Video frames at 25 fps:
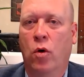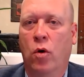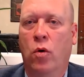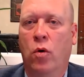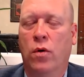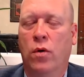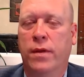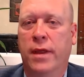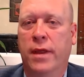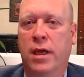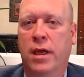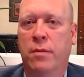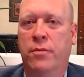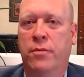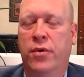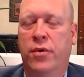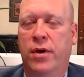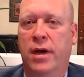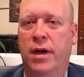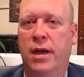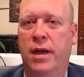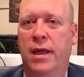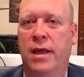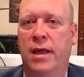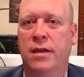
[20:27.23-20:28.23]
or they can
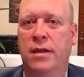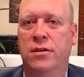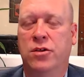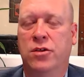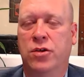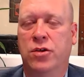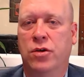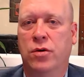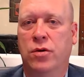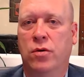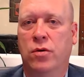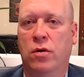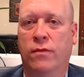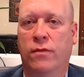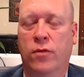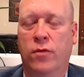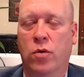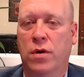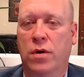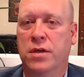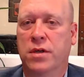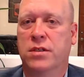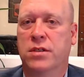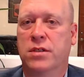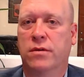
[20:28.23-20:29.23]
put it into, of
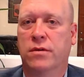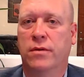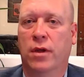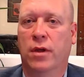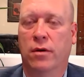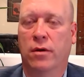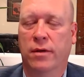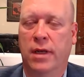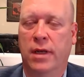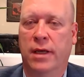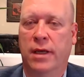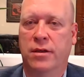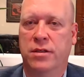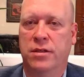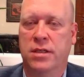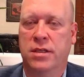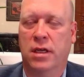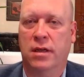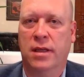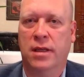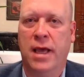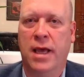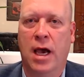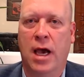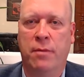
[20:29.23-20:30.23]
course, like you
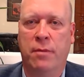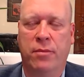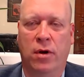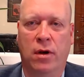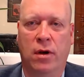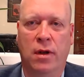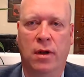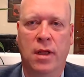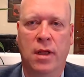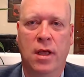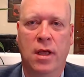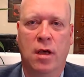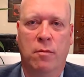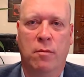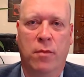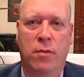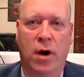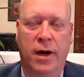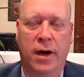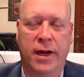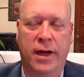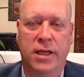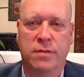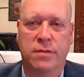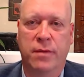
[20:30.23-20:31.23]
said, capital
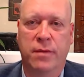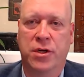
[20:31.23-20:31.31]
markets.